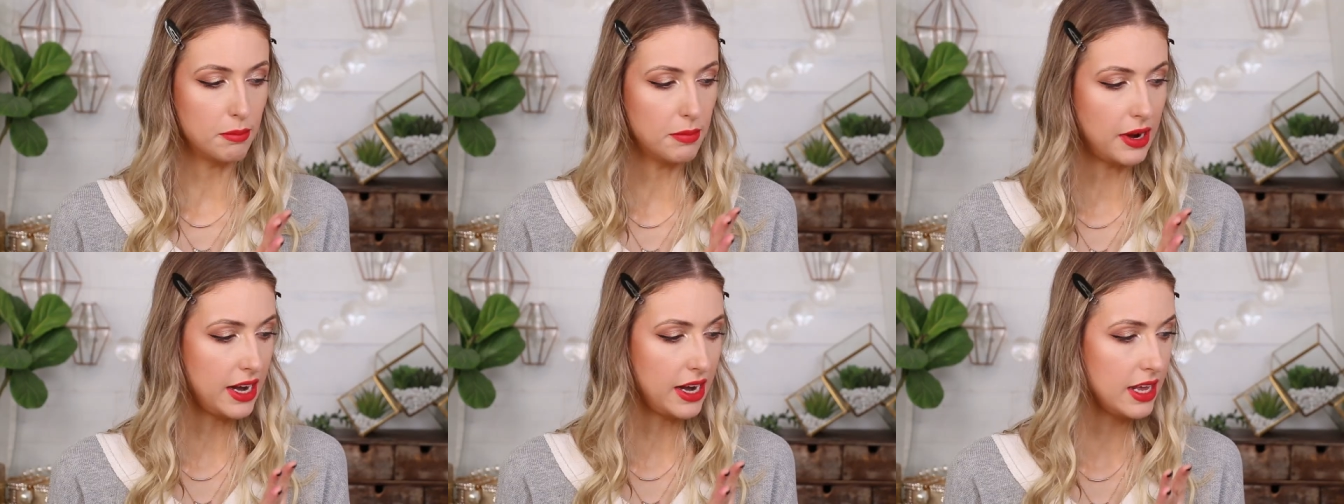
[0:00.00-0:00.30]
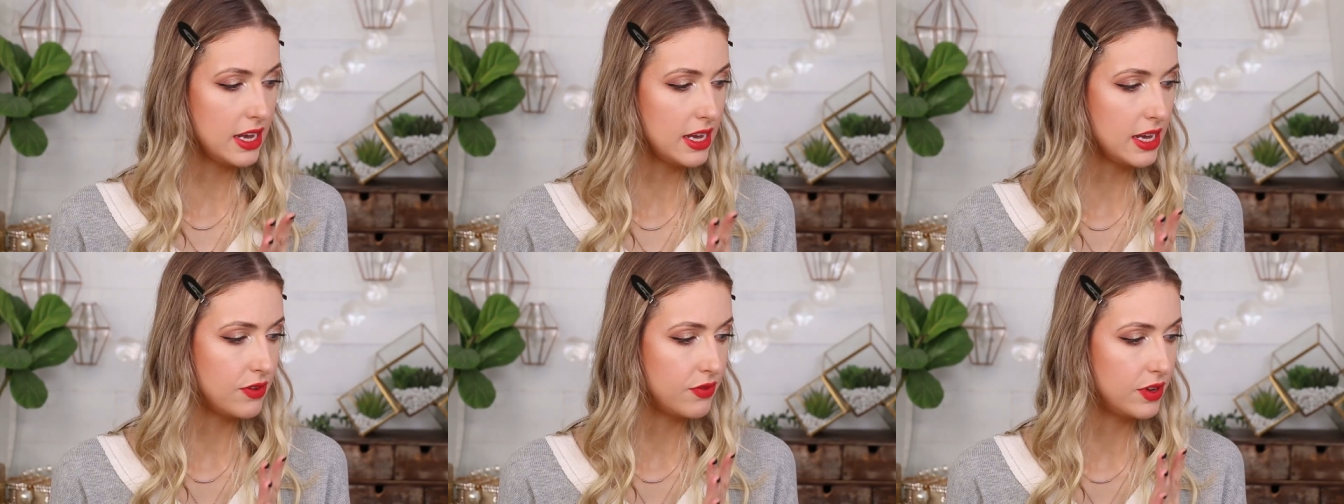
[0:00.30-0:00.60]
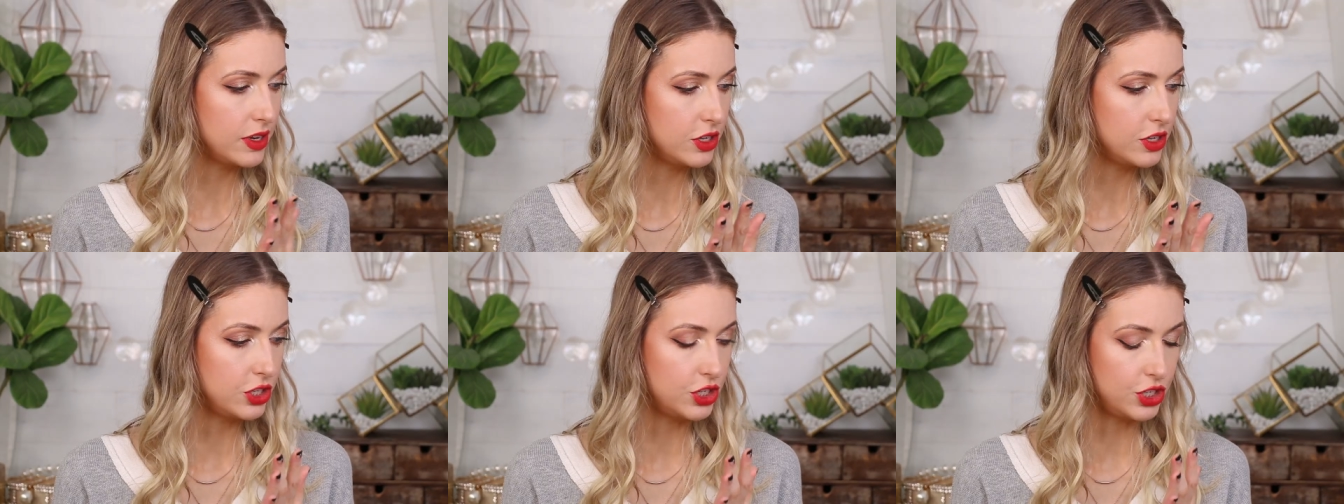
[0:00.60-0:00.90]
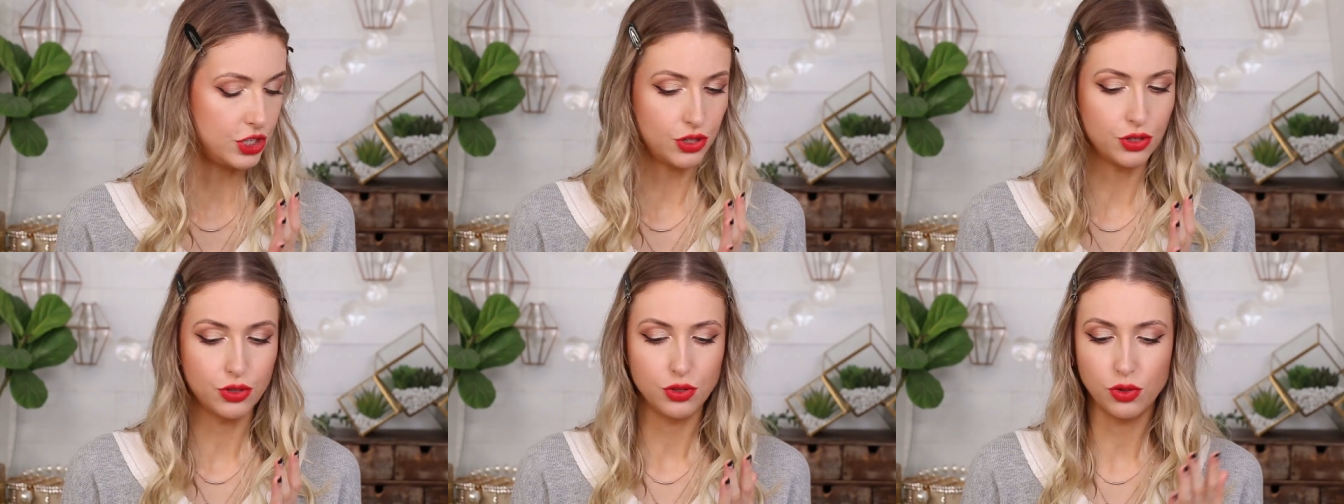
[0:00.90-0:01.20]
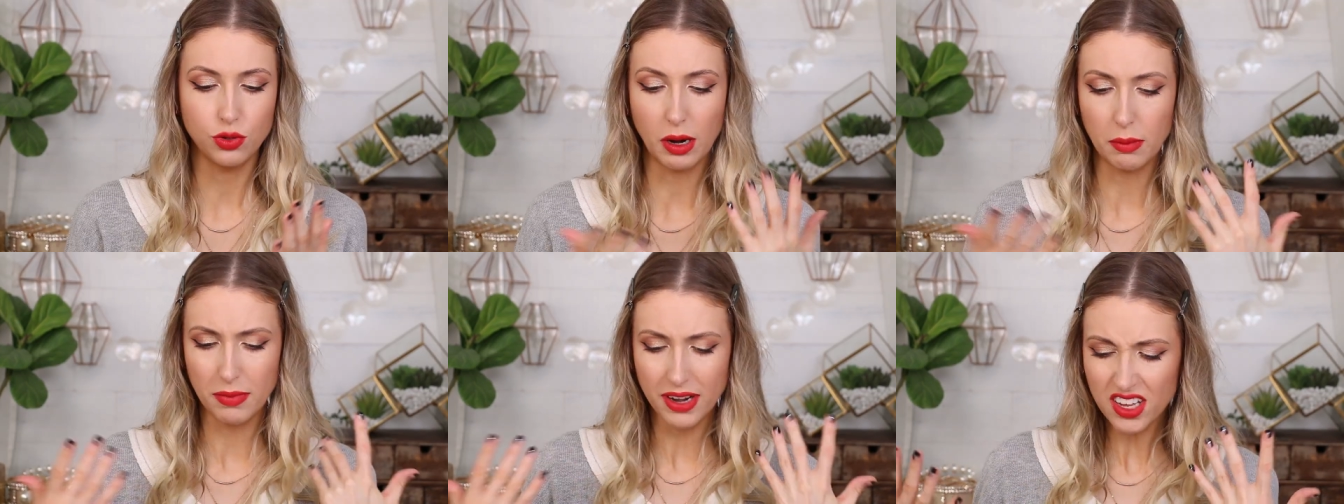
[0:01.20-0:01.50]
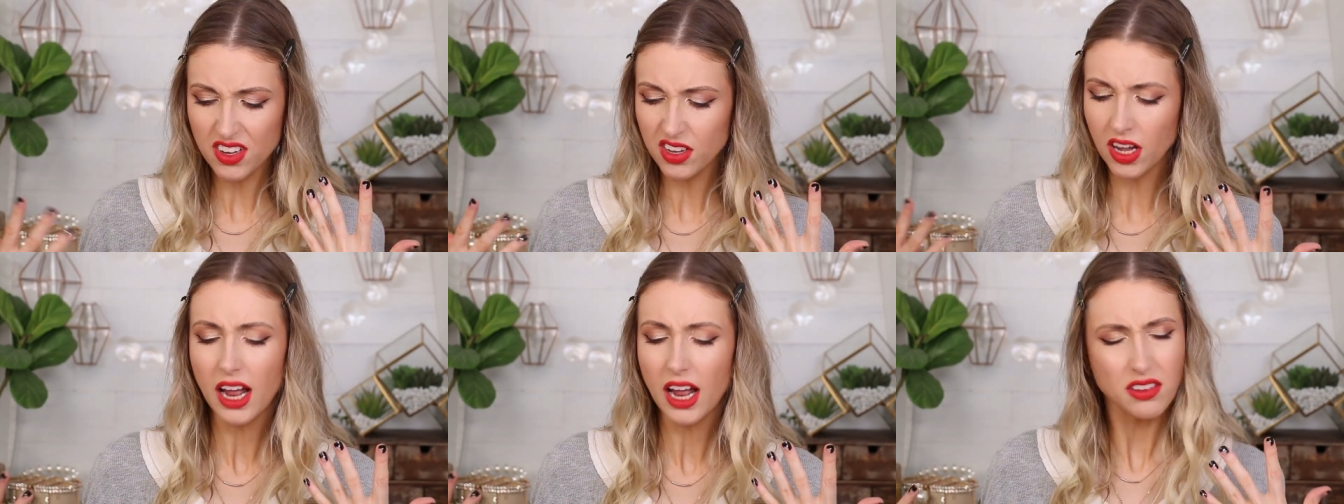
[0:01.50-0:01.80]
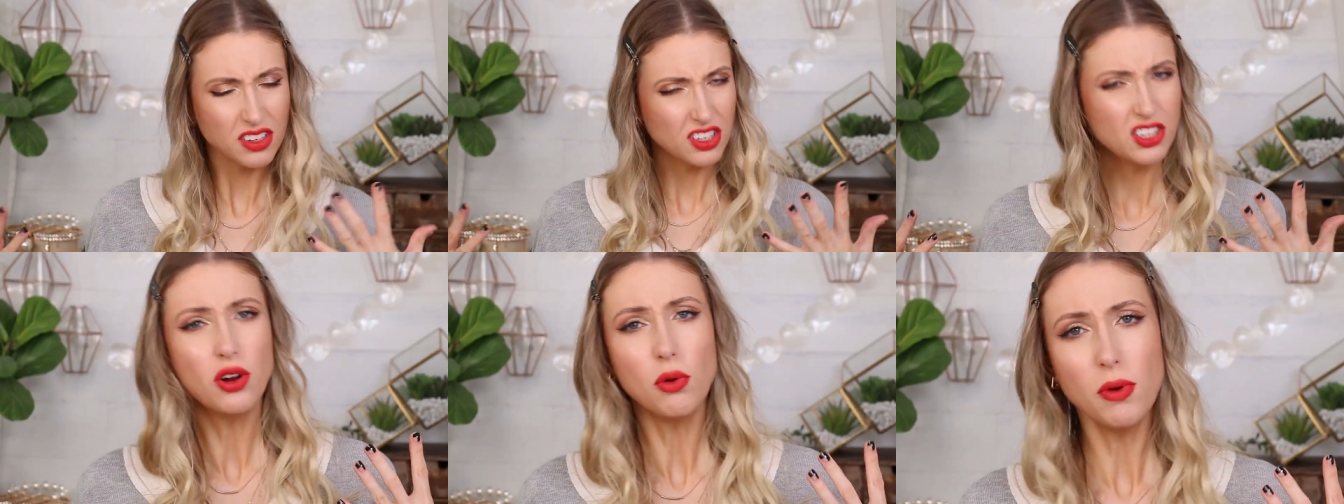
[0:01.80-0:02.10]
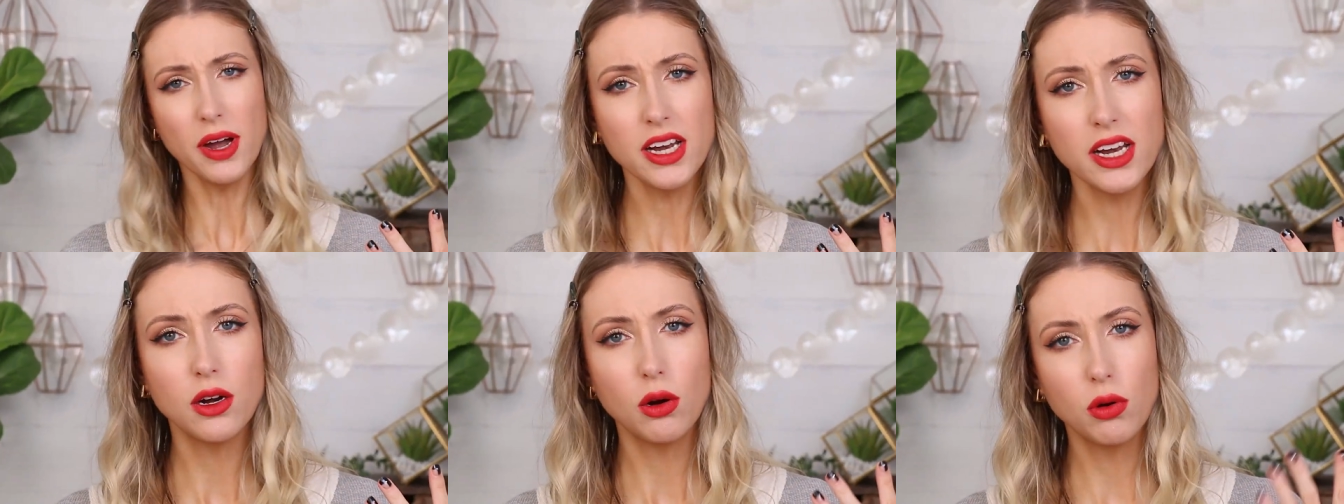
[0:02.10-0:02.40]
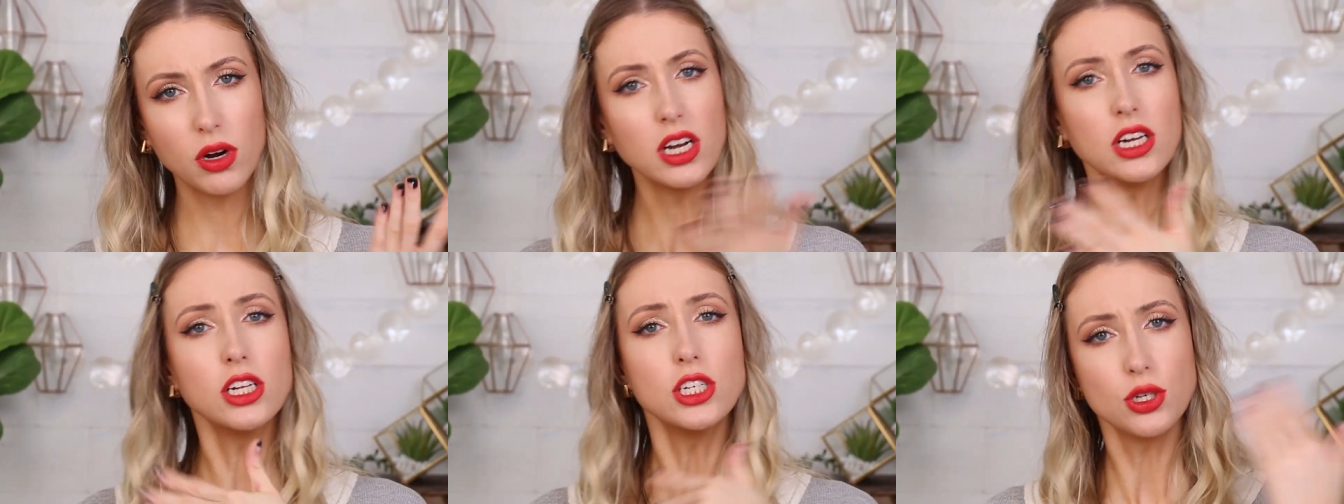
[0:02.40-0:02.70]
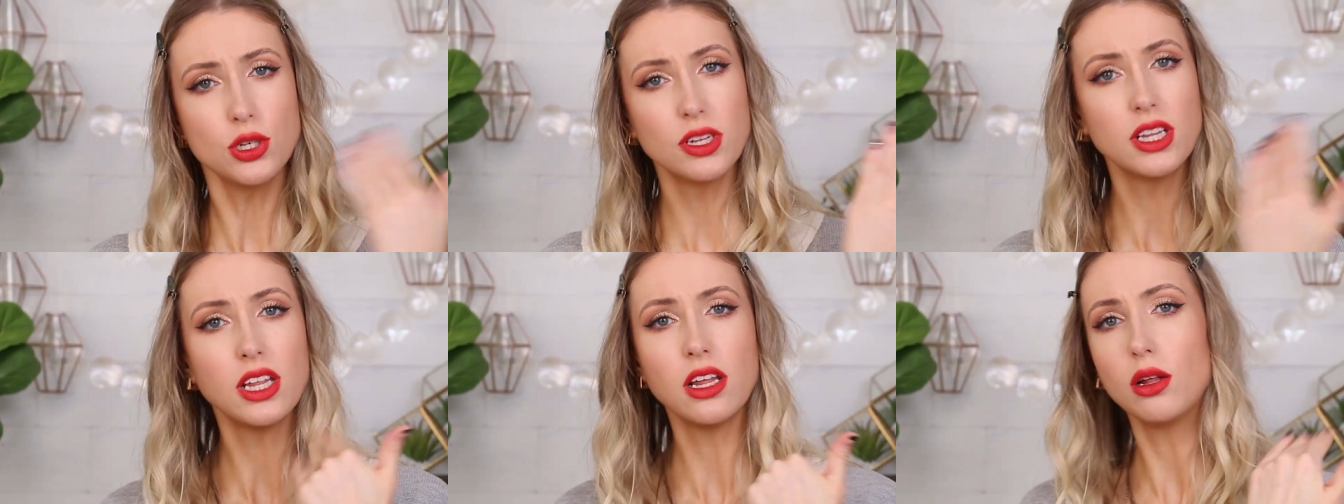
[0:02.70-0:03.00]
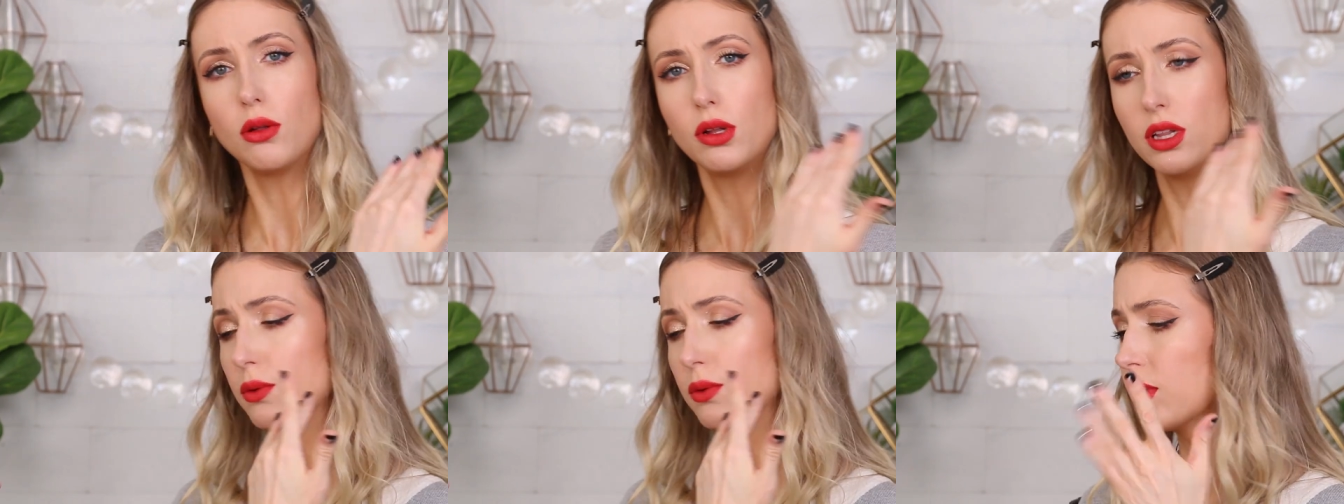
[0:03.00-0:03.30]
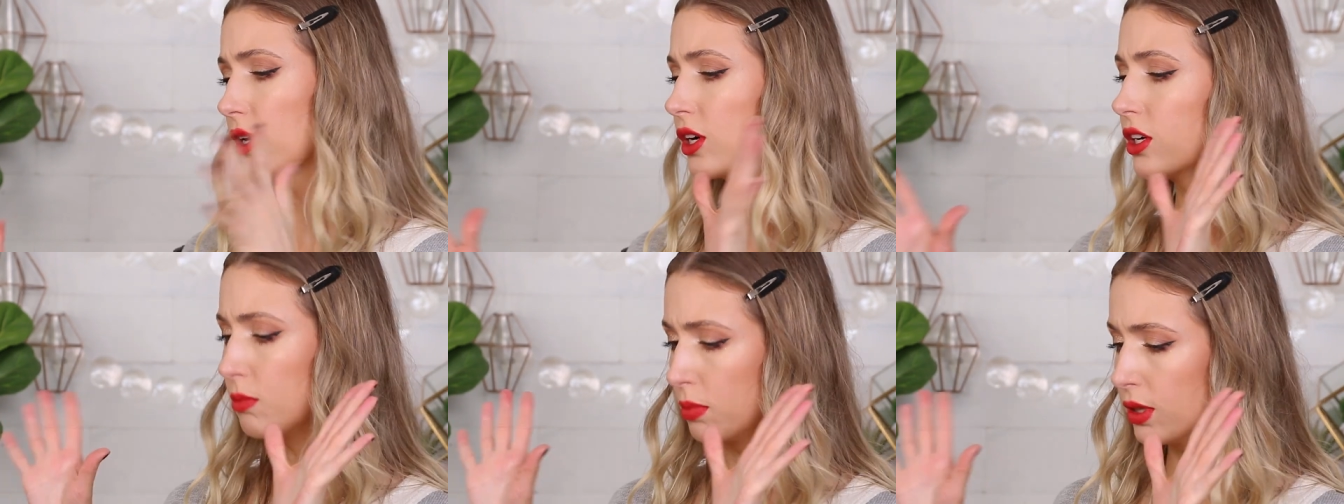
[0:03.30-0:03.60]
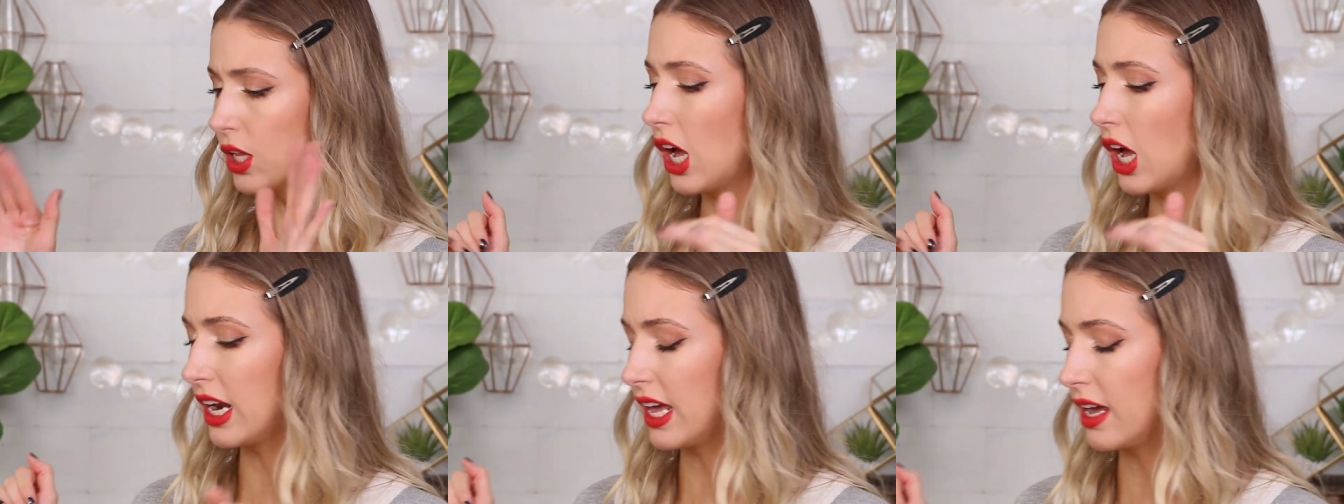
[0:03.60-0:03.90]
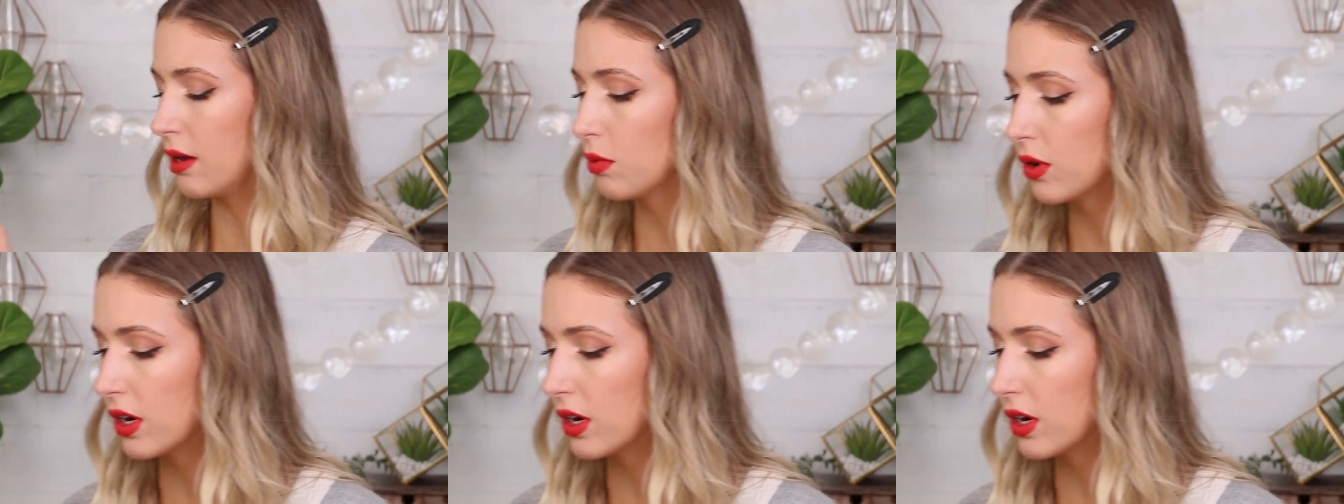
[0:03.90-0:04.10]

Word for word: I might even do, you know what? We're gonna do a little, we're gonna blot it.